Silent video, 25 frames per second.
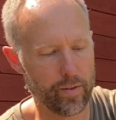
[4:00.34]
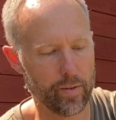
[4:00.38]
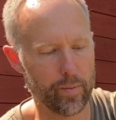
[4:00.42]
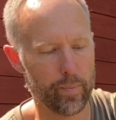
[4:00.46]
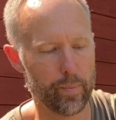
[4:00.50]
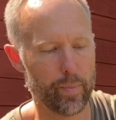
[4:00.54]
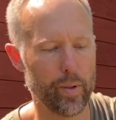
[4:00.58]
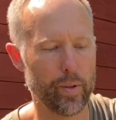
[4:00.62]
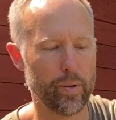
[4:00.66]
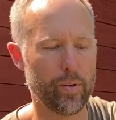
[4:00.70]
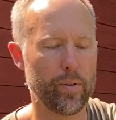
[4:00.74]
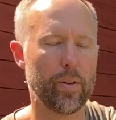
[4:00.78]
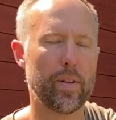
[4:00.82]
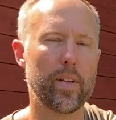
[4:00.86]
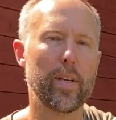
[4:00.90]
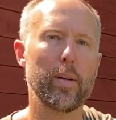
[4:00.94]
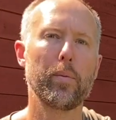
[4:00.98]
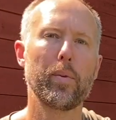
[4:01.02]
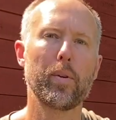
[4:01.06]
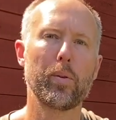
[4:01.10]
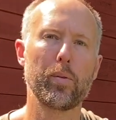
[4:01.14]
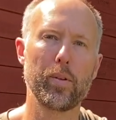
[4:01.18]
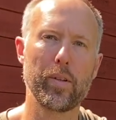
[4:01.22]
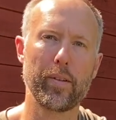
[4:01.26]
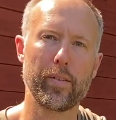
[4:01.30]
on both of them
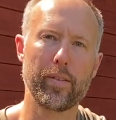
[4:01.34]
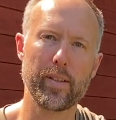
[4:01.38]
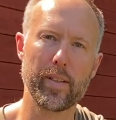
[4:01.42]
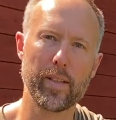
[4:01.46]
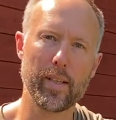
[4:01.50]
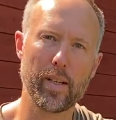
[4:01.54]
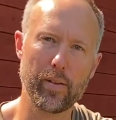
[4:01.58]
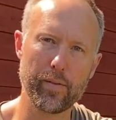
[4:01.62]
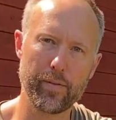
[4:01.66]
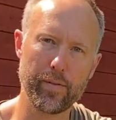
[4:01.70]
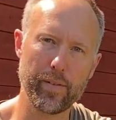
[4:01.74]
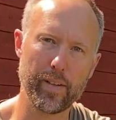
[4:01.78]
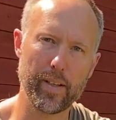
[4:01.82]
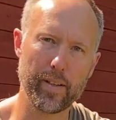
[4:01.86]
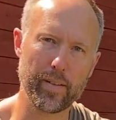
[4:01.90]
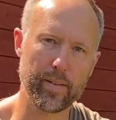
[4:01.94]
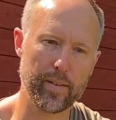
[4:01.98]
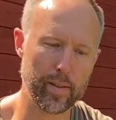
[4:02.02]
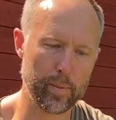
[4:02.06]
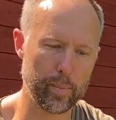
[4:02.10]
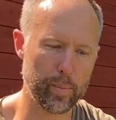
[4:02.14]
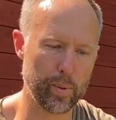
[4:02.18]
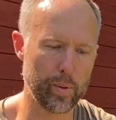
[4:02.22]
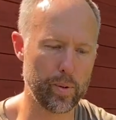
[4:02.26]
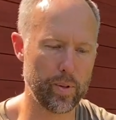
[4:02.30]
and we'll see how fast
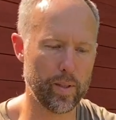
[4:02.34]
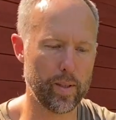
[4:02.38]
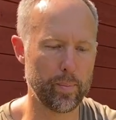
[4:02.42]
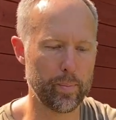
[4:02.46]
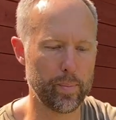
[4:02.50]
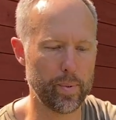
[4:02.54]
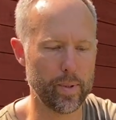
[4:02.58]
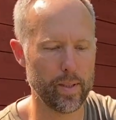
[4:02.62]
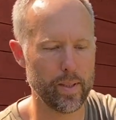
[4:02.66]
they boot up.